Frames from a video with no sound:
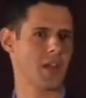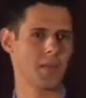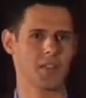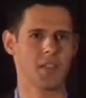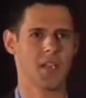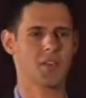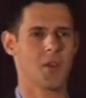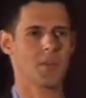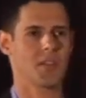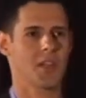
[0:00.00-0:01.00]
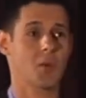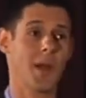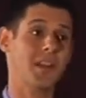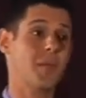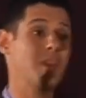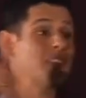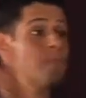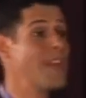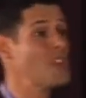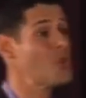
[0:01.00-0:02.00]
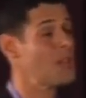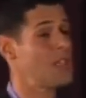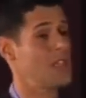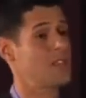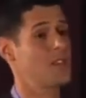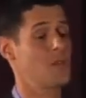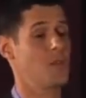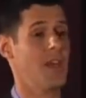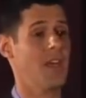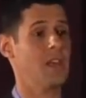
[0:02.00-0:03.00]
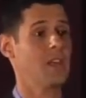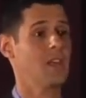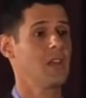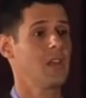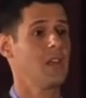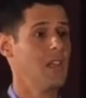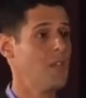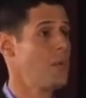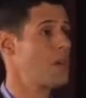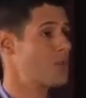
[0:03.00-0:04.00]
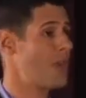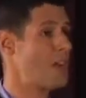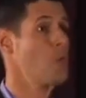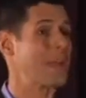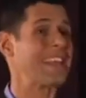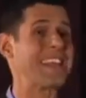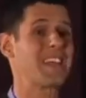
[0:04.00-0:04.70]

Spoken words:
arguments against homosexuality, and we especially need to do that if we are genuinely